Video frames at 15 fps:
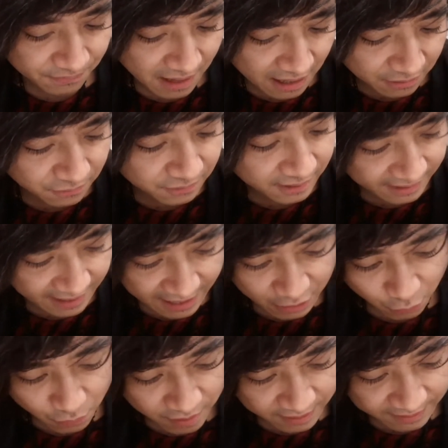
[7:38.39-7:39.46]
I don't think
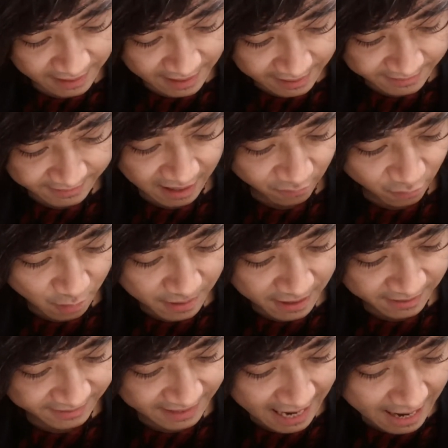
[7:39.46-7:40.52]
anyone has ever been
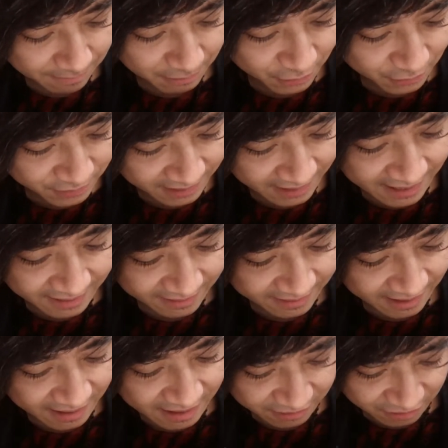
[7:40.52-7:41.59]
as happy to see
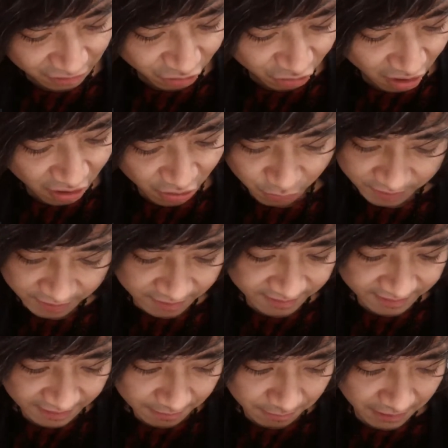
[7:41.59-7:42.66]
anything as this dog was to
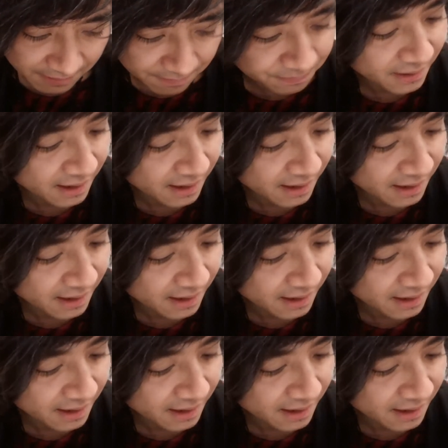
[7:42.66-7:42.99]
see me.